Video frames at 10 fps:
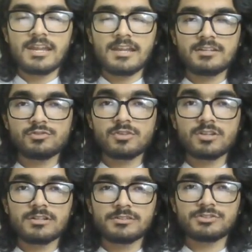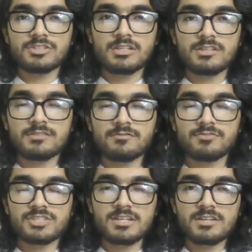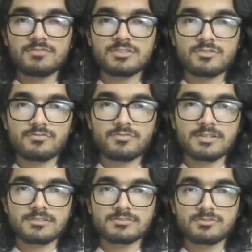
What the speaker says: And you can also share it with your friends.